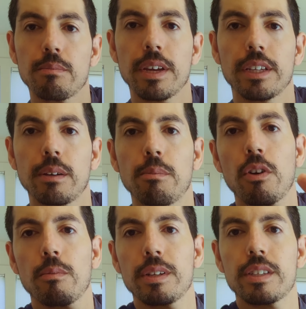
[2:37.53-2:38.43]
main
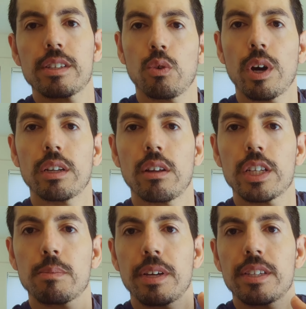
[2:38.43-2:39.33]
compartment, quite a lot
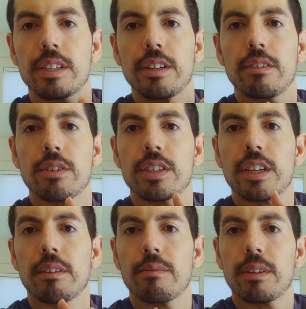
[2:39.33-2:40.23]
of space in here. You can see
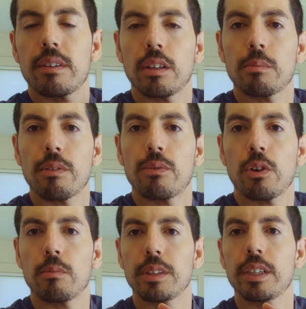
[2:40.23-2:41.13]
I can fit a lot of my
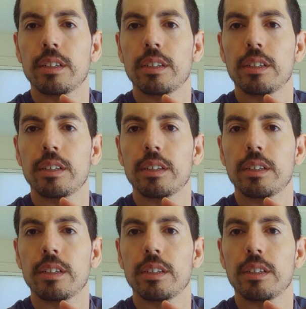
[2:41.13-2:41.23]
forearm in there.